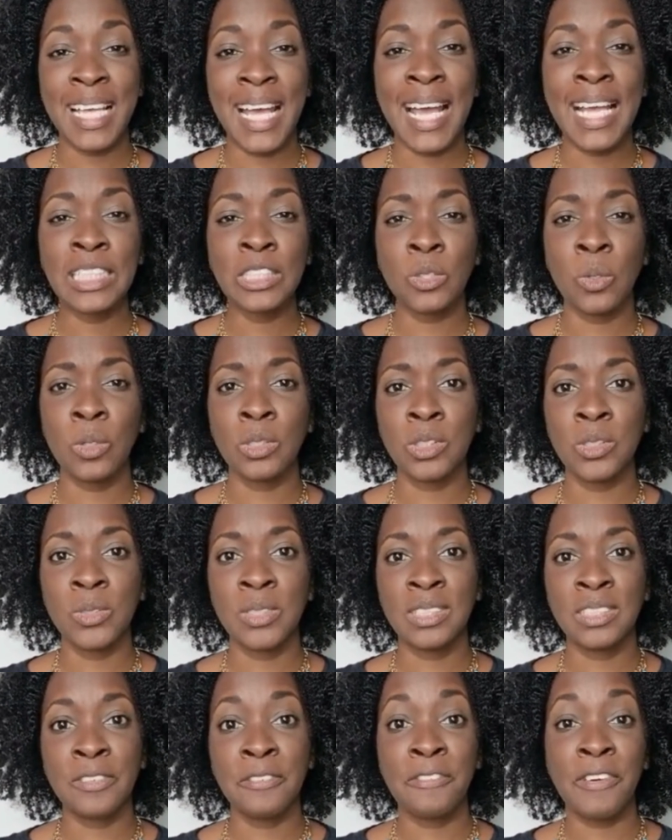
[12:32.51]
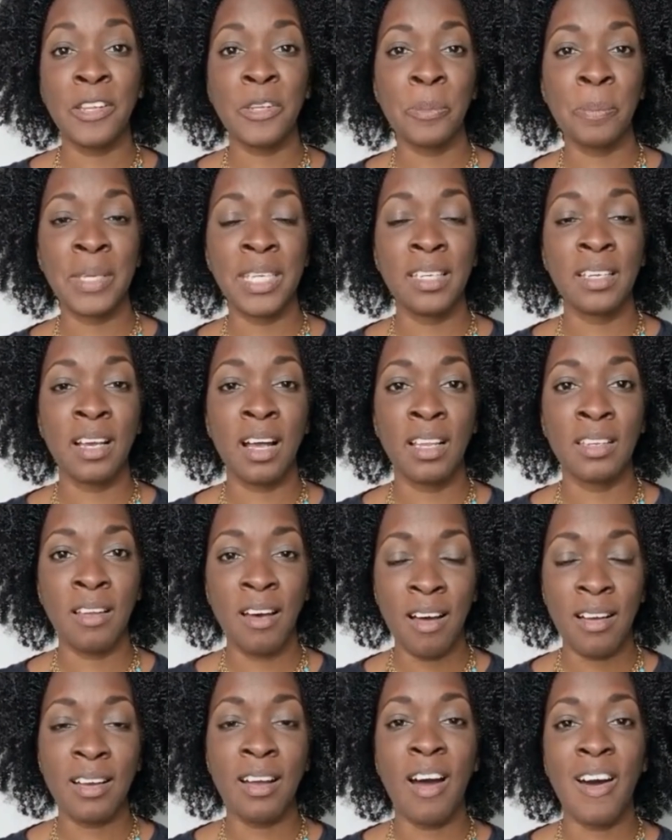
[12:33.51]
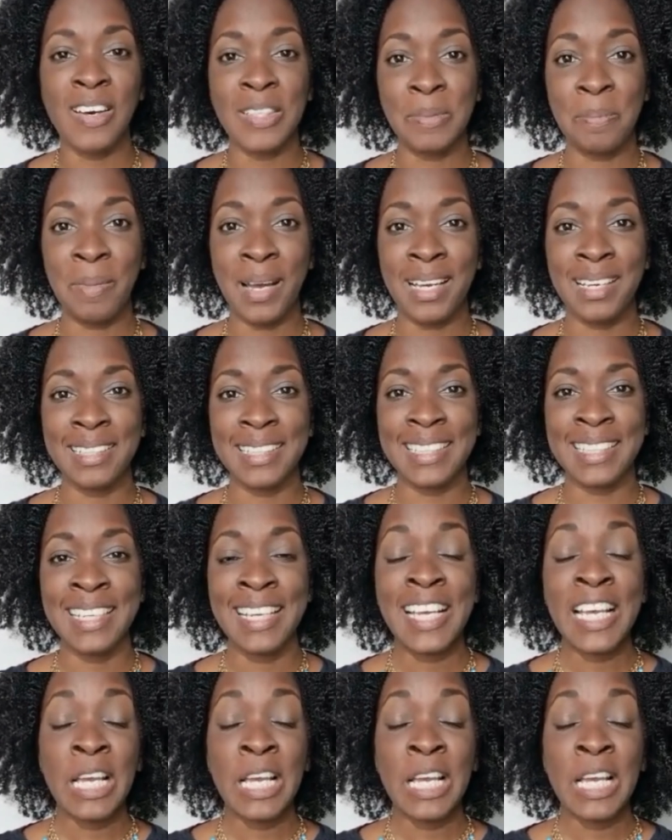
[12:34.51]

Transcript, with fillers: and also to follow me along on my